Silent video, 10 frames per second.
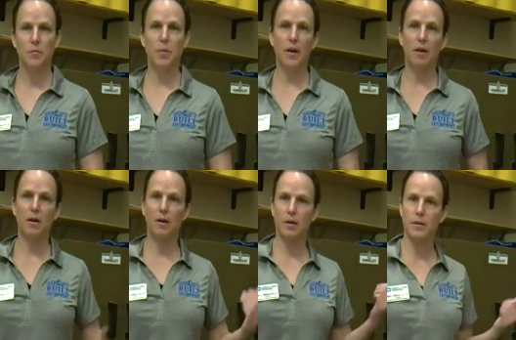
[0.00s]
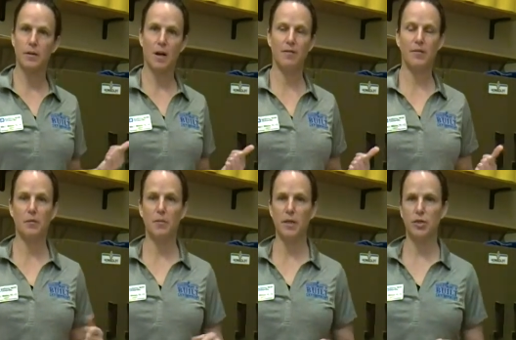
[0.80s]
But our
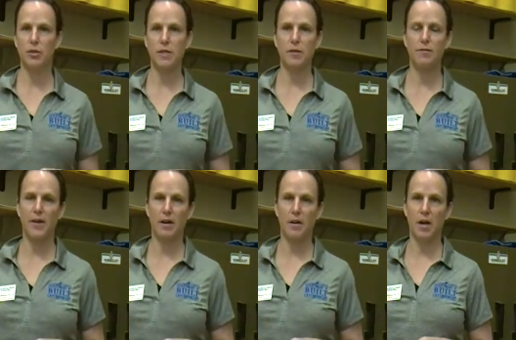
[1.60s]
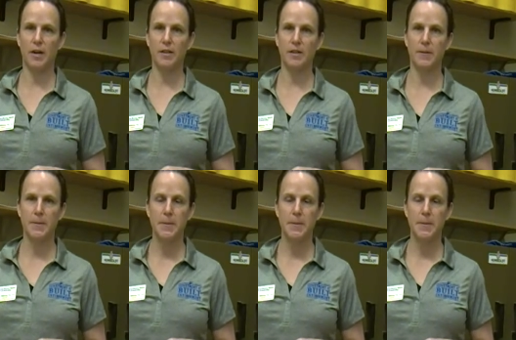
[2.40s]
oven measures in Fahrenheit.